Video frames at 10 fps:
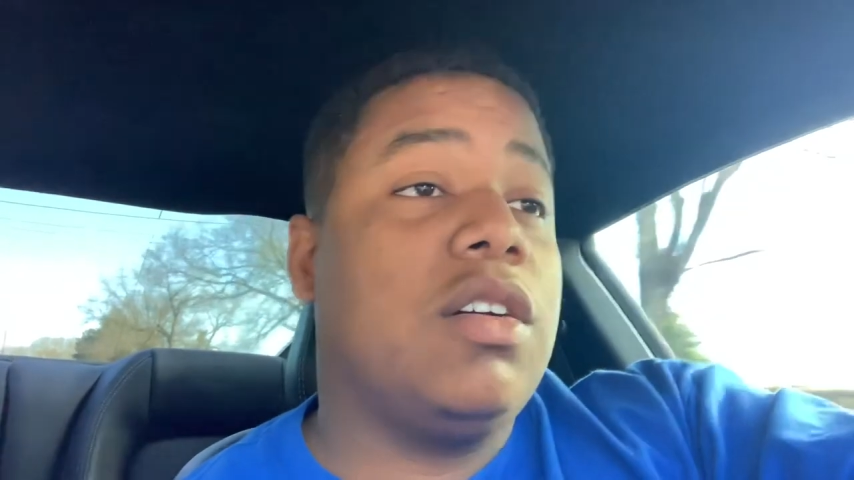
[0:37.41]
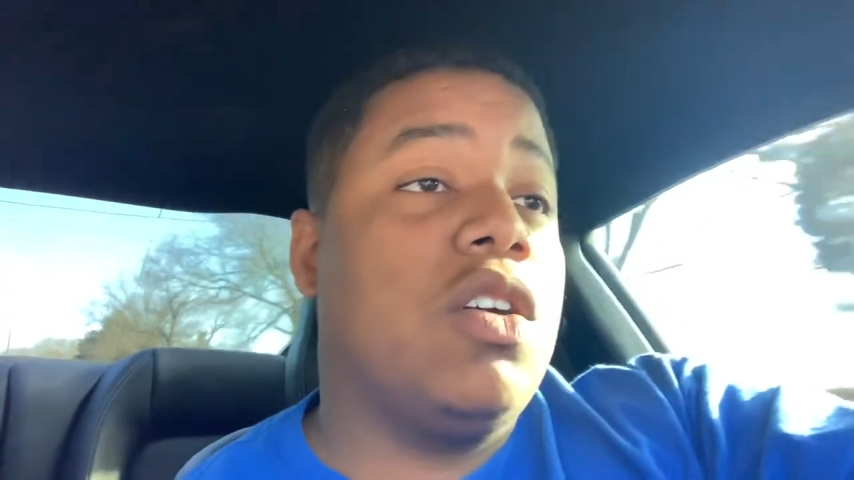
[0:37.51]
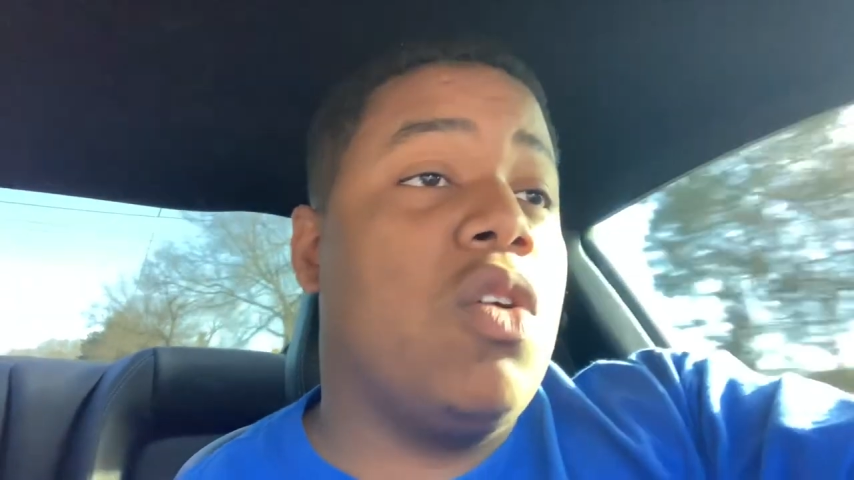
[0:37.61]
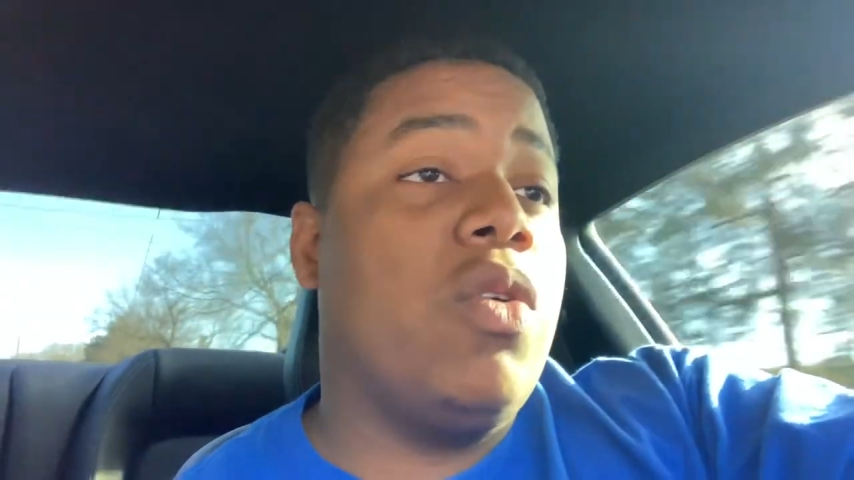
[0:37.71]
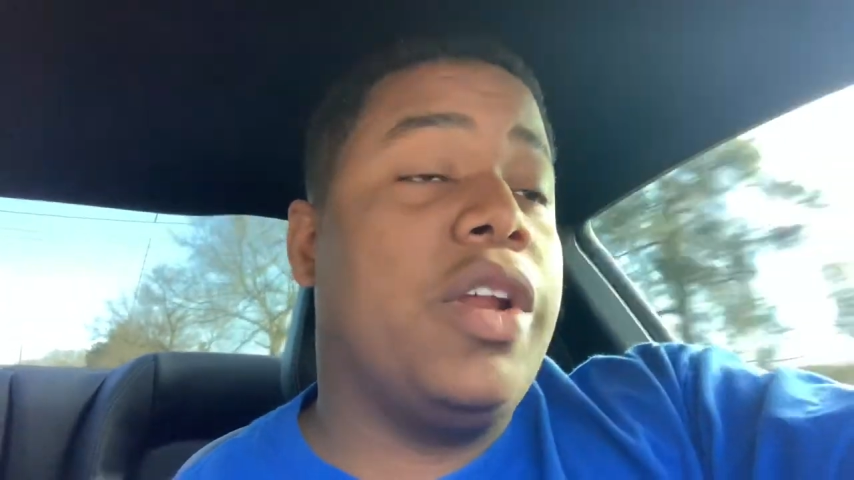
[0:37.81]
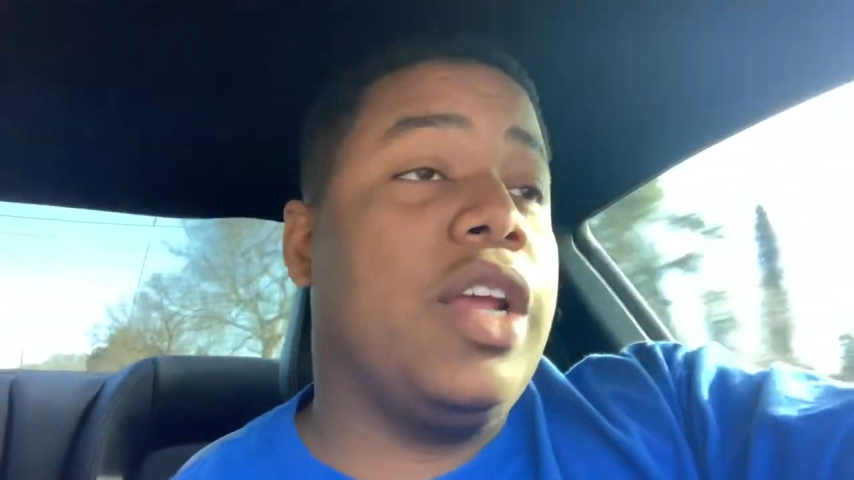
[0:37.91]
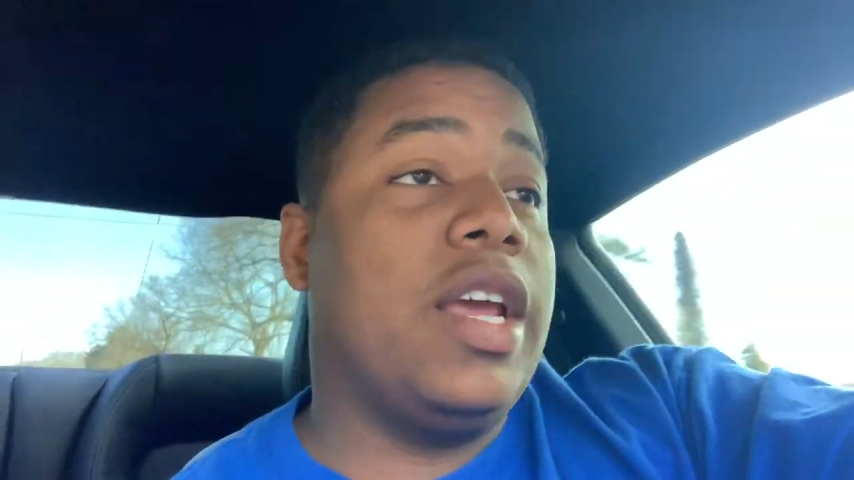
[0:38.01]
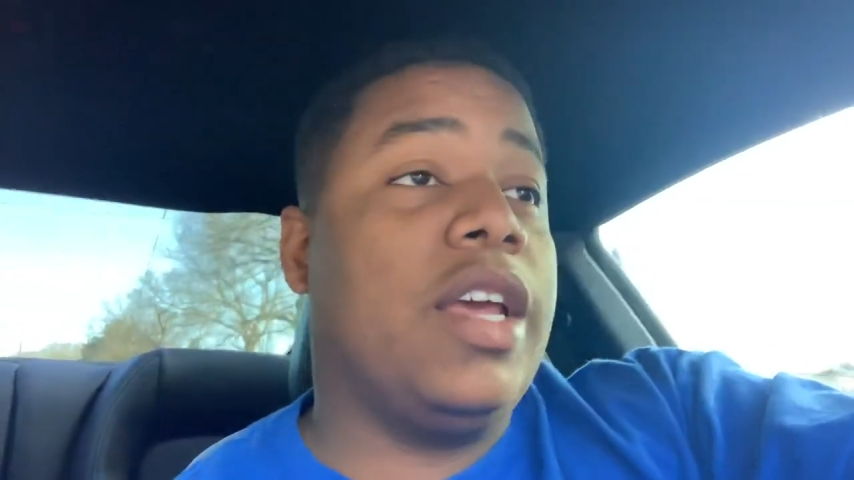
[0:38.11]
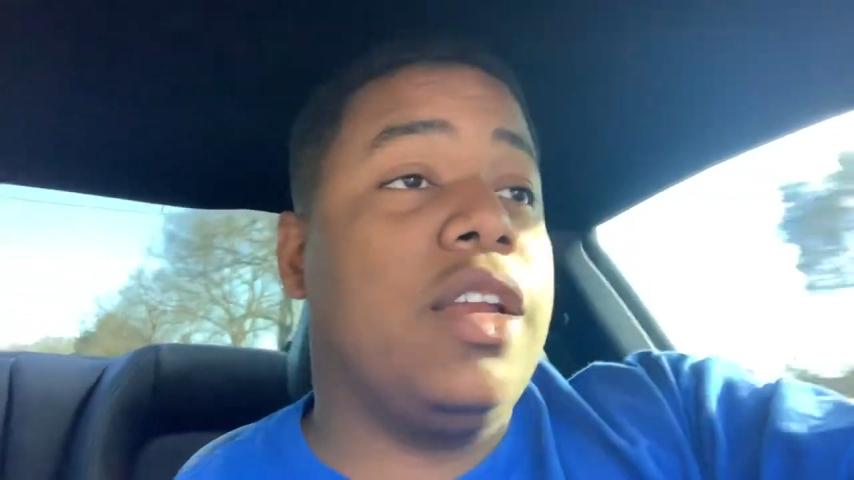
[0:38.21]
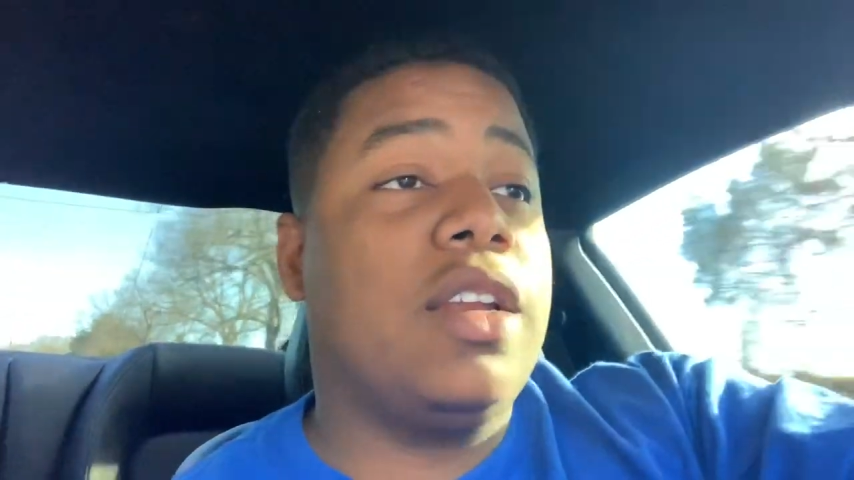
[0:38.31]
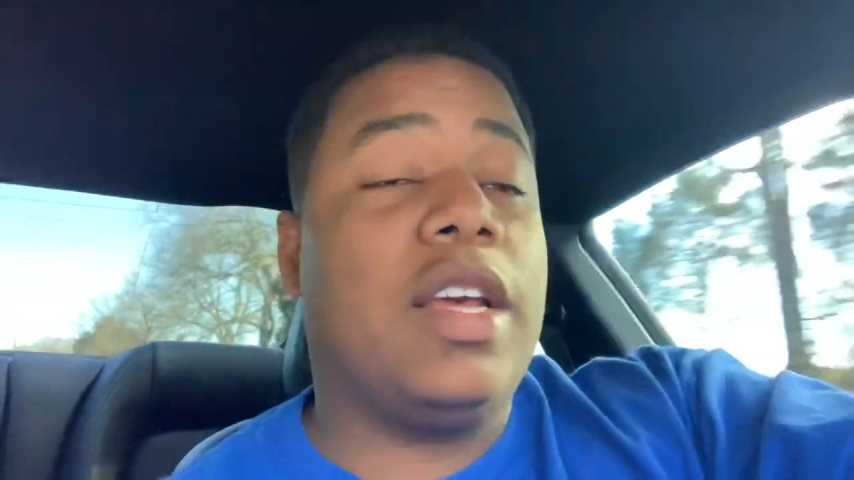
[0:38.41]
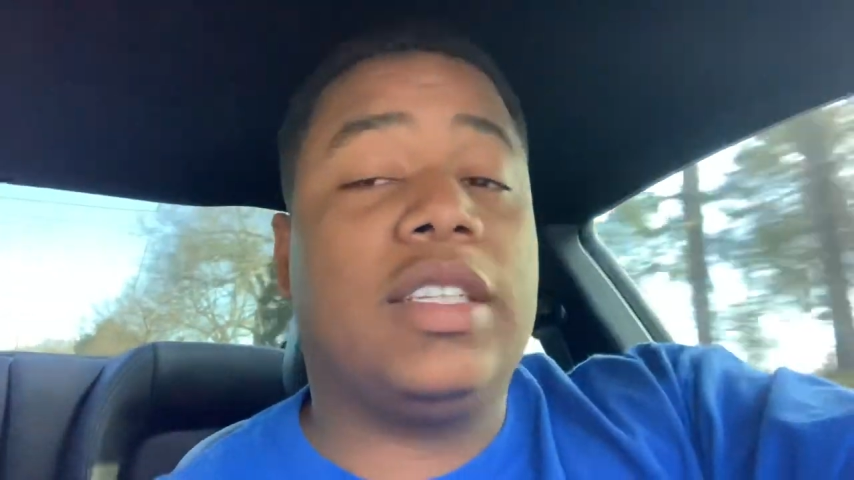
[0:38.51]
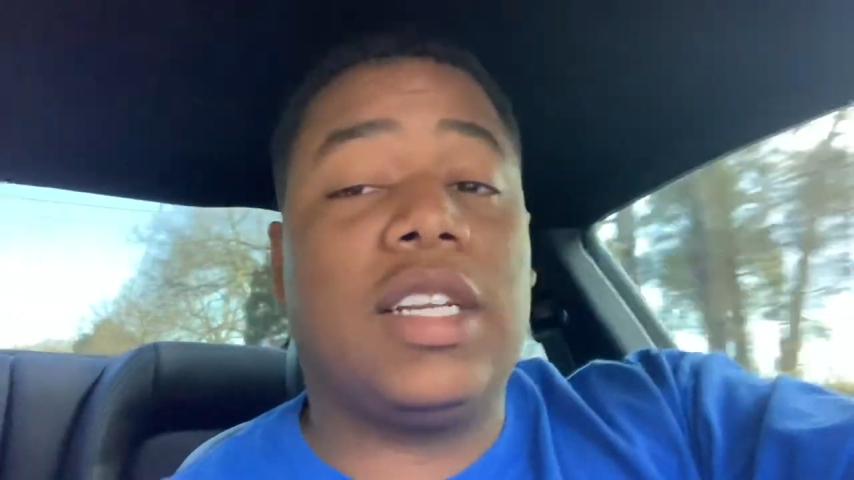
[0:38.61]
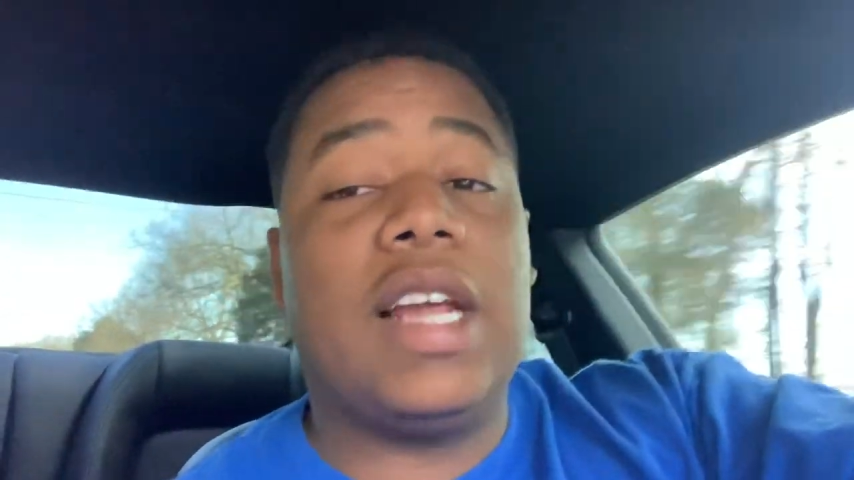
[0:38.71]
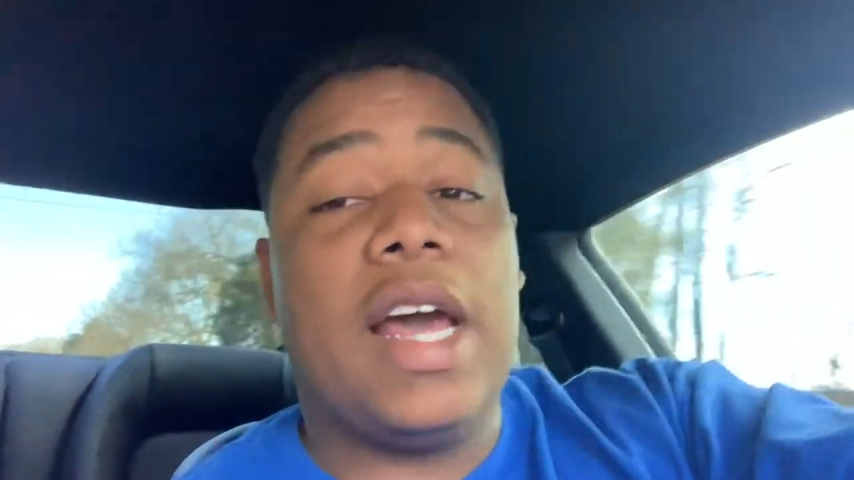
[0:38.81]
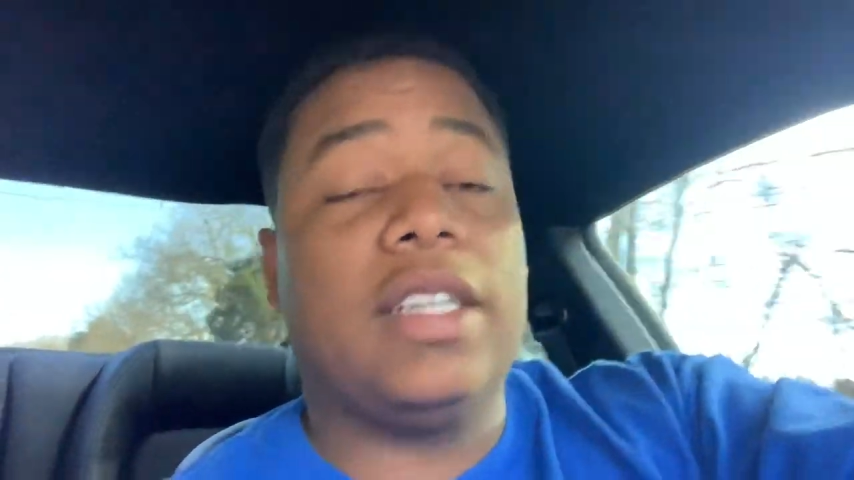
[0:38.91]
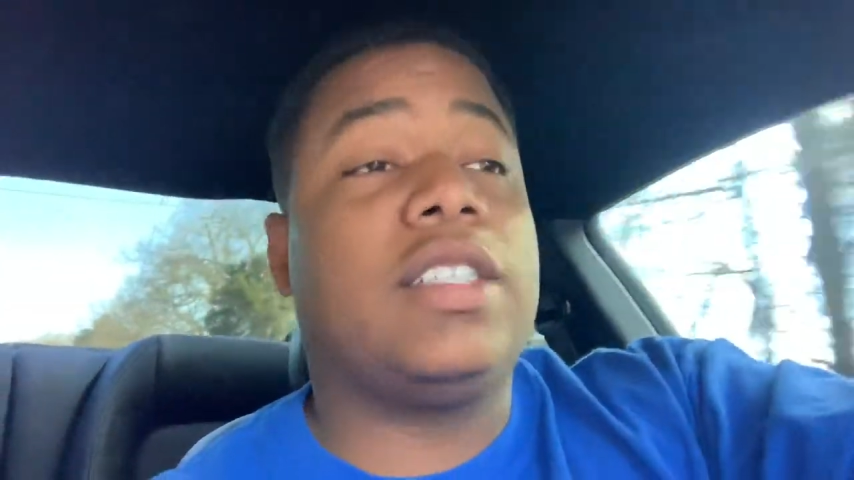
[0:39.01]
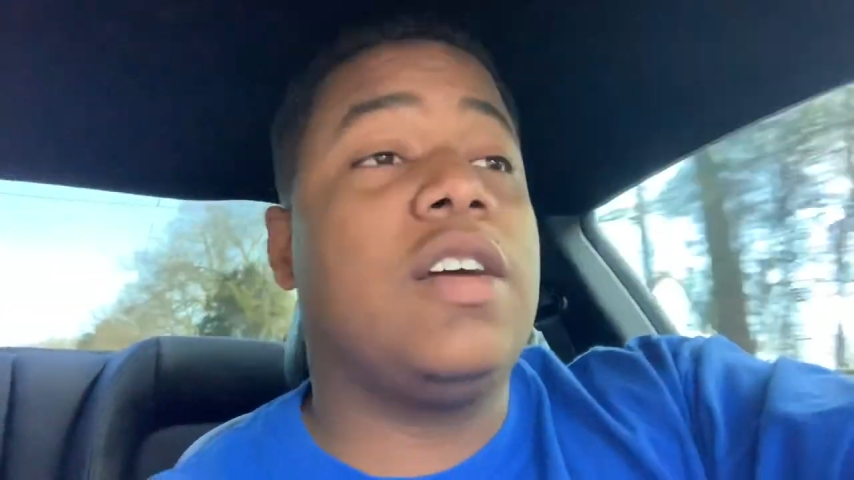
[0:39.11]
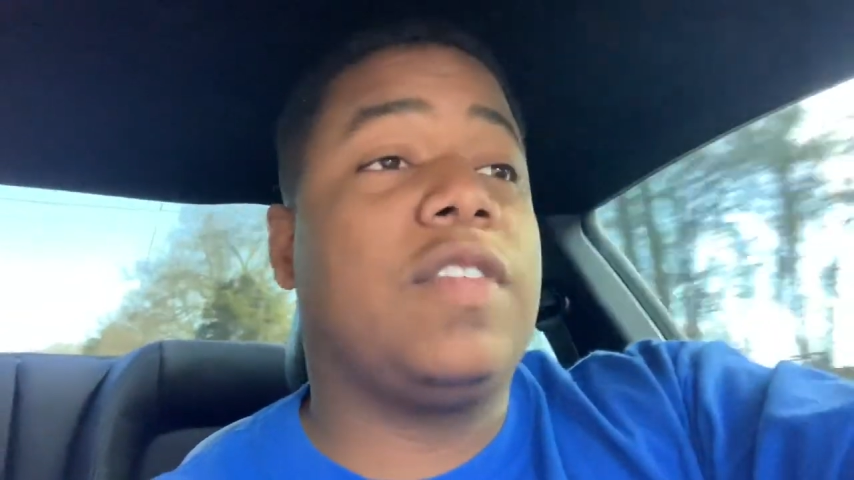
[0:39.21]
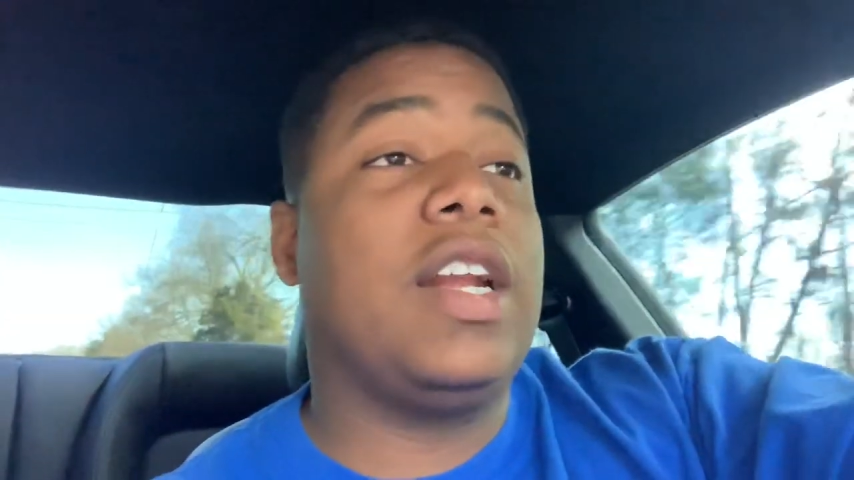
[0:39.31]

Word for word: going, and it's a lot of stuff